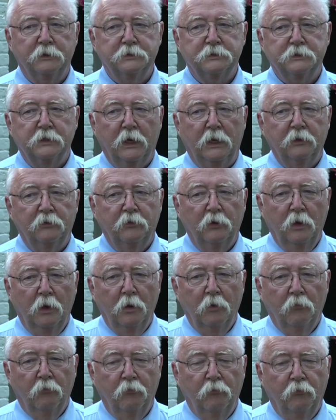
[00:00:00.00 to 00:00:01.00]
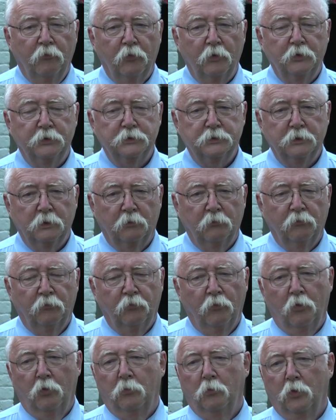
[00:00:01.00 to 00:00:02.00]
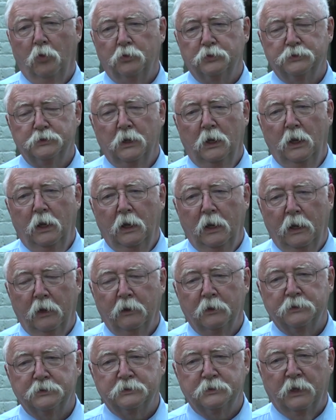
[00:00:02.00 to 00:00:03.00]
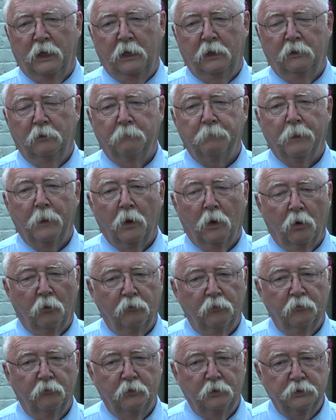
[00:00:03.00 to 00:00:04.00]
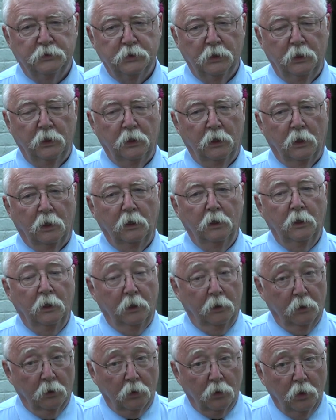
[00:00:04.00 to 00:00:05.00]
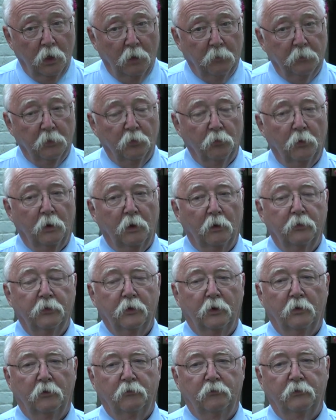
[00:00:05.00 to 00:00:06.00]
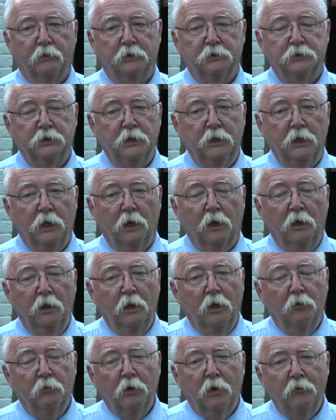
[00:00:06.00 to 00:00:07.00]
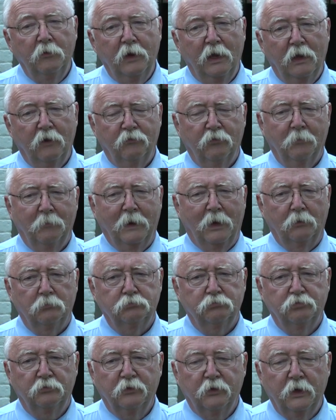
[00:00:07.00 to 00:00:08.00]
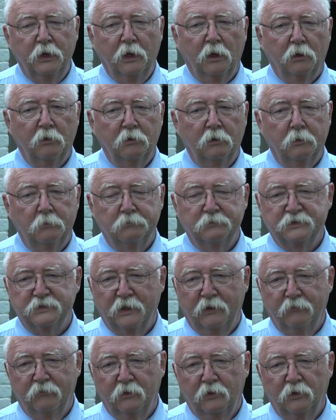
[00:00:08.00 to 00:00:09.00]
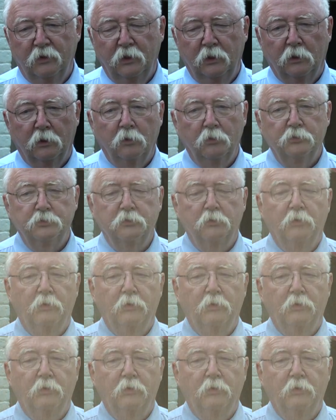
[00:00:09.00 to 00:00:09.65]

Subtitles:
states, first and foremost in the state of Virginia, in the Commonwealth of Virginia, where we have about 317, close to